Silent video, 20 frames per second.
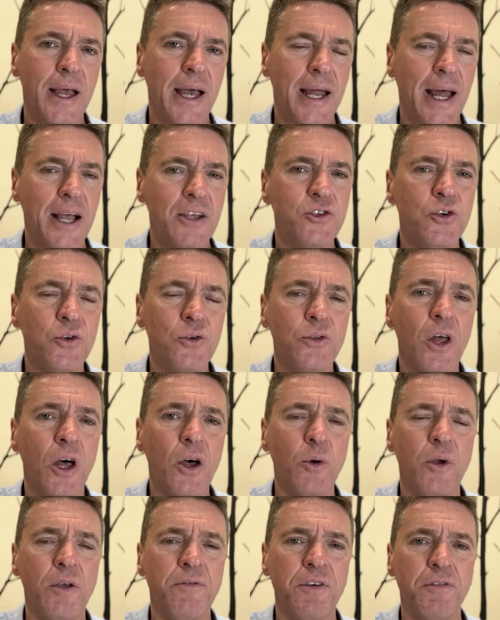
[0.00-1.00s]
And as you'll
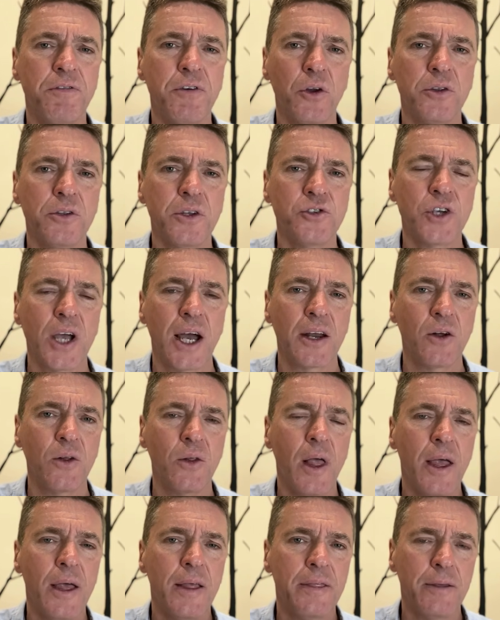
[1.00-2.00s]
know, if you follow the
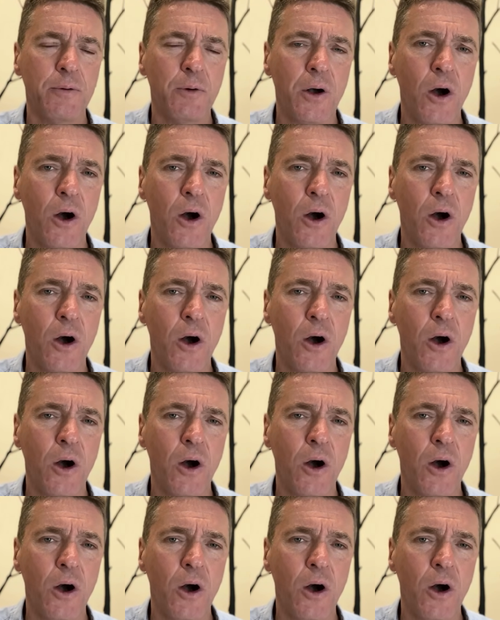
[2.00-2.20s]
channel, the